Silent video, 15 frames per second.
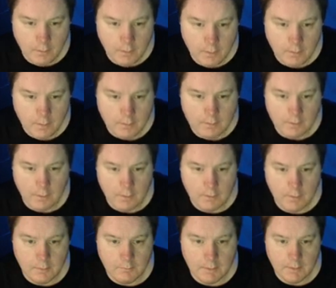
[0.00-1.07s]

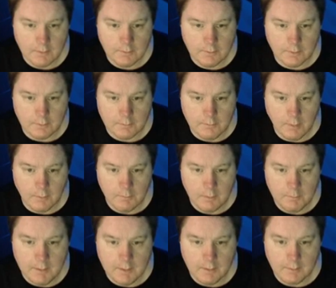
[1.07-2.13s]
Sarcomeres are small
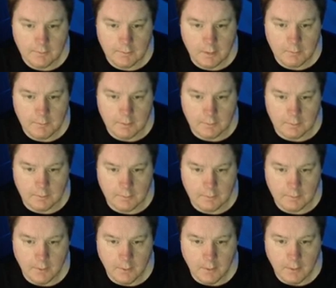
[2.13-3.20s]
repeating subunits
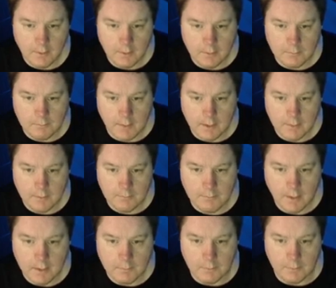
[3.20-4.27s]
of
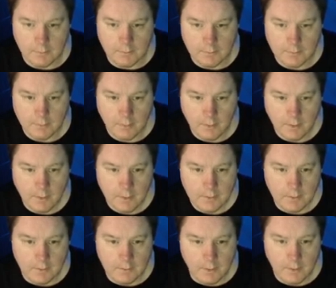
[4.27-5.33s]
myofibrils, the
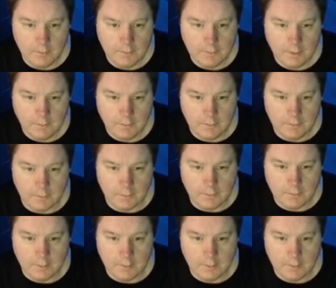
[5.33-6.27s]
long cylinders that